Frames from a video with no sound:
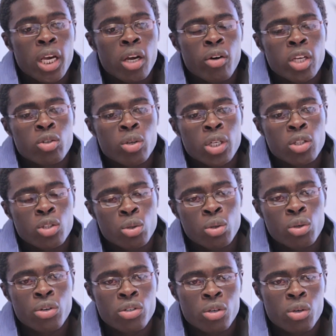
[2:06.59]
graduated 2
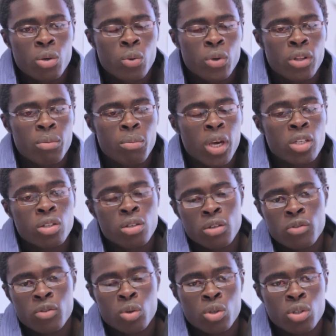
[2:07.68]
years ago with a Bachelor of
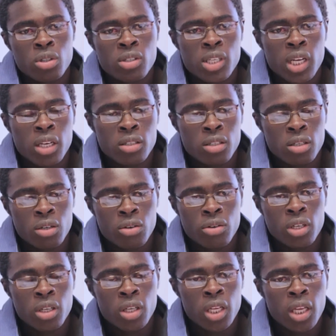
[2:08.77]
Social Science
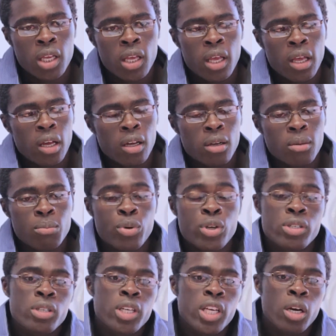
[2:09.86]
degree.
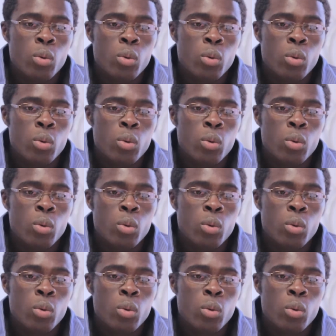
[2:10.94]
Presently, I